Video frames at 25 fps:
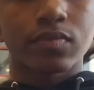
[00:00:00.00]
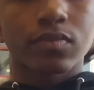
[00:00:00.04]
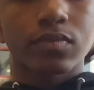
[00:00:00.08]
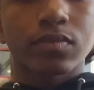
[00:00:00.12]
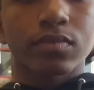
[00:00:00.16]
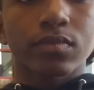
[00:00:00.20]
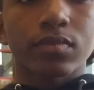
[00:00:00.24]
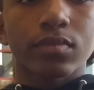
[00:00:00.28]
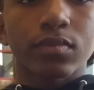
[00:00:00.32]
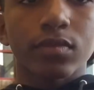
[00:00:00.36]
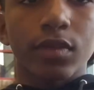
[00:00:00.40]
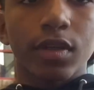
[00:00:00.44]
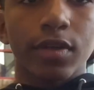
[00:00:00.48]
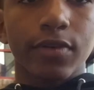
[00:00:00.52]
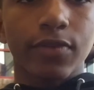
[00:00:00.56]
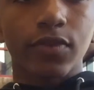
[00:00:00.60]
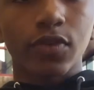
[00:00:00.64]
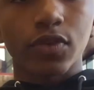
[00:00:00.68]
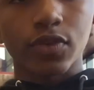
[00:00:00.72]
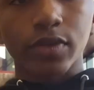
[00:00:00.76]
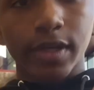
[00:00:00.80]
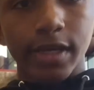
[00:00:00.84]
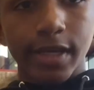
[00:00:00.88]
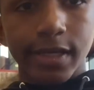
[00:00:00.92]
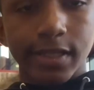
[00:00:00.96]
nigga.
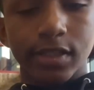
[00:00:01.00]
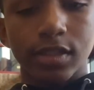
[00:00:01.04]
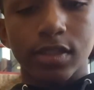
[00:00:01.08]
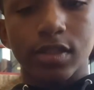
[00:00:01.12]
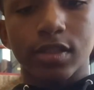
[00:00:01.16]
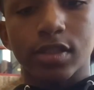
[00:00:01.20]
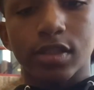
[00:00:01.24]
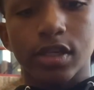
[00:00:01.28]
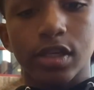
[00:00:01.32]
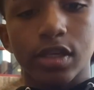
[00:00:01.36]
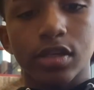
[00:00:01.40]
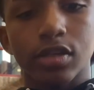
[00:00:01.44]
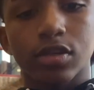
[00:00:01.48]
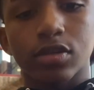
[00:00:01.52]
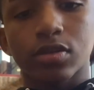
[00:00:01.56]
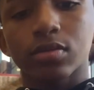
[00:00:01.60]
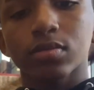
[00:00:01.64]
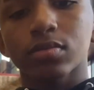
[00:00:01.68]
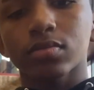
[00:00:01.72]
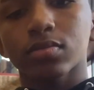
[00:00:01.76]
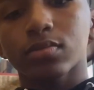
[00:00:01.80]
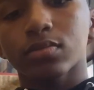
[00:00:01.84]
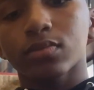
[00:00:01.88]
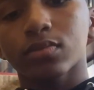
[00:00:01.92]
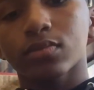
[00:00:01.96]
Food nasty as hell.
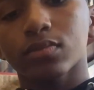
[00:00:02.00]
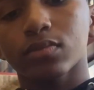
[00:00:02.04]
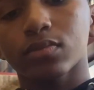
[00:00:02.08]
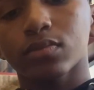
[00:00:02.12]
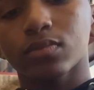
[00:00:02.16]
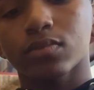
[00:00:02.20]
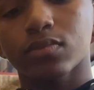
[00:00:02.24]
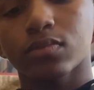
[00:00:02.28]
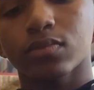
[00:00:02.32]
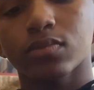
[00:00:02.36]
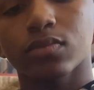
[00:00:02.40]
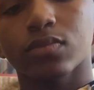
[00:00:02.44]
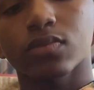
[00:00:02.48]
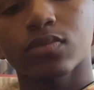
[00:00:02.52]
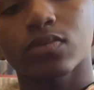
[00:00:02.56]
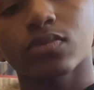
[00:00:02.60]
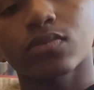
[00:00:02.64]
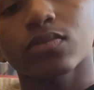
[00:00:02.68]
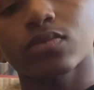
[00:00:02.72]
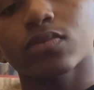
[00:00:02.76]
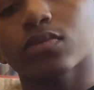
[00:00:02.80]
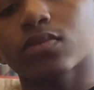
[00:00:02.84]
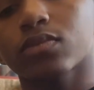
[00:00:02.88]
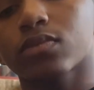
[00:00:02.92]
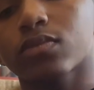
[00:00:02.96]

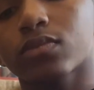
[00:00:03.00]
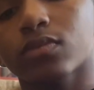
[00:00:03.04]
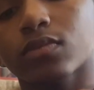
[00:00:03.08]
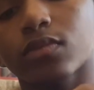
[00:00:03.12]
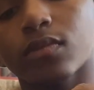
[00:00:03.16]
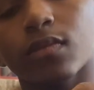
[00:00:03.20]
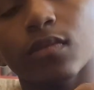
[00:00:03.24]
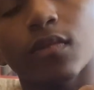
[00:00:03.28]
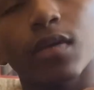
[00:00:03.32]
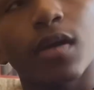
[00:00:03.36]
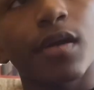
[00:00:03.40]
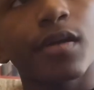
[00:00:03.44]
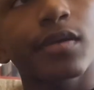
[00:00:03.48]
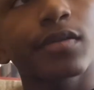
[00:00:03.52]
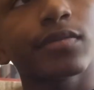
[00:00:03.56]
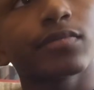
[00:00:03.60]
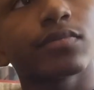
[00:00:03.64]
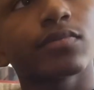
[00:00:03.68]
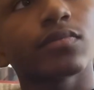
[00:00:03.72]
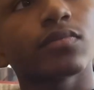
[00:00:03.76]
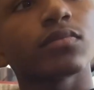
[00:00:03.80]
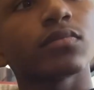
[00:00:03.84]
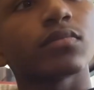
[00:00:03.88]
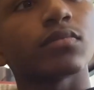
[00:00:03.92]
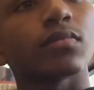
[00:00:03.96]
Well,
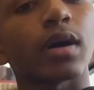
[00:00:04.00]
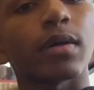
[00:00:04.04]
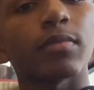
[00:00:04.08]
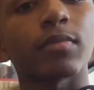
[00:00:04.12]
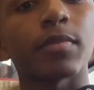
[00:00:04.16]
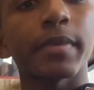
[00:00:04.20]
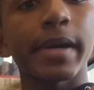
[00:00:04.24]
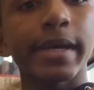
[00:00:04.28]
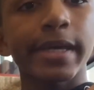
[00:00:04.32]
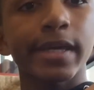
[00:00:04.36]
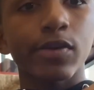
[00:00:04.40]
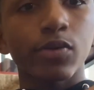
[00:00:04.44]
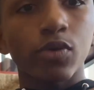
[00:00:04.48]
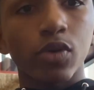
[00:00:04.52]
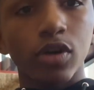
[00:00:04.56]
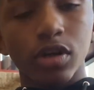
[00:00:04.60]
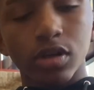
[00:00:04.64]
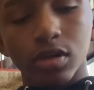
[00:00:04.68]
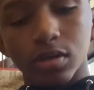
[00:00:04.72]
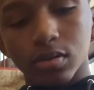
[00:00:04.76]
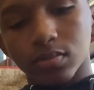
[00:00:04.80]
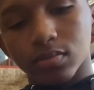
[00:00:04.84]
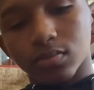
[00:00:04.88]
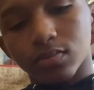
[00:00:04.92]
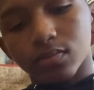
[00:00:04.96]
I'm gonna make it work.
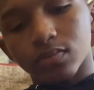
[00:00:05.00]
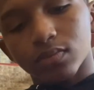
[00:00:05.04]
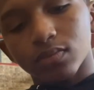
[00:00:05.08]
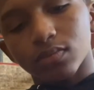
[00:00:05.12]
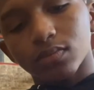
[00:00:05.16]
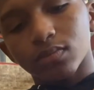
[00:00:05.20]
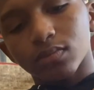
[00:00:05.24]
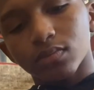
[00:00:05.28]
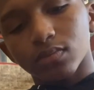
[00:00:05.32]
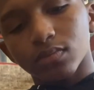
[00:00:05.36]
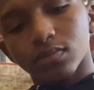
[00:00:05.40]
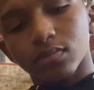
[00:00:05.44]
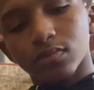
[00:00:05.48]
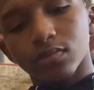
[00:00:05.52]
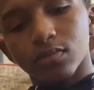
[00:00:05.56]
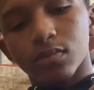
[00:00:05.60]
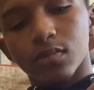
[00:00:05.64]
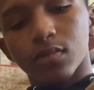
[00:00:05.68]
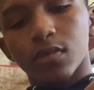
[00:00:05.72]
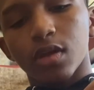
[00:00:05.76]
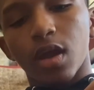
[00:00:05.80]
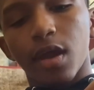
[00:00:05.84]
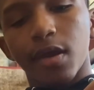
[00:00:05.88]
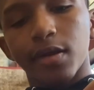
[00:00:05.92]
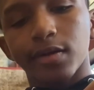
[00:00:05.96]
Really bad.
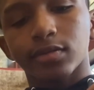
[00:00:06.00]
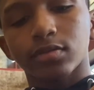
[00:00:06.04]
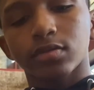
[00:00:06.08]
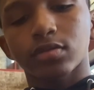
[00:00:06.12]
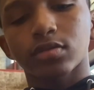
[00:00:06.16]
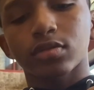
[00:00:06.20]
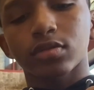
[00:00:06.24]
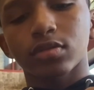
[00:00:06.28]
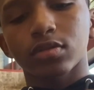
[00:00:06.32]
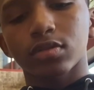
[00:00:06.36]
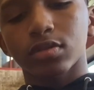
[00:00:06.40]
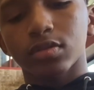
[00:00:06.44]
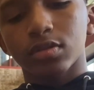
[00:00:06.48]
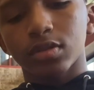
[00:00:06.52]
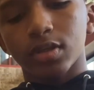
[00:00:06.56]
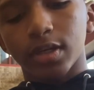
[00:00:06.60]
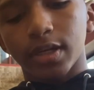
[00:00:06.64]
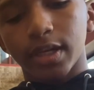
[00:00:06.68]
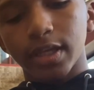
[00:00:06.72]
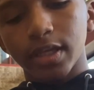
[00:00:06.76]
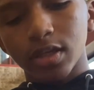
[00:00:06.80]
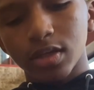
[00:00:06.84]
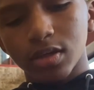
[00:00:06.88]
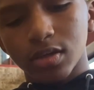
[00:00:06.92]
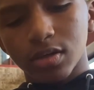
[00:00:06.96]

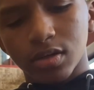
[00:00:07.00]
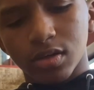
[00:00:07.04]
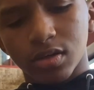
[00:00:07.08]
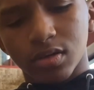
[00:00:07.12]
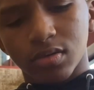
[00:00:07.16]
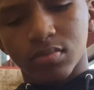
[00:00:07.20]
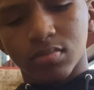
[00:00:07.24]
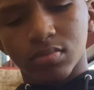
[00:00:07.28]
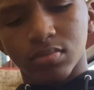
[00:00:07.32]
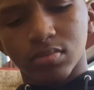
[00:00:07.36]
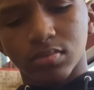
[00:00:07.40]
Wow.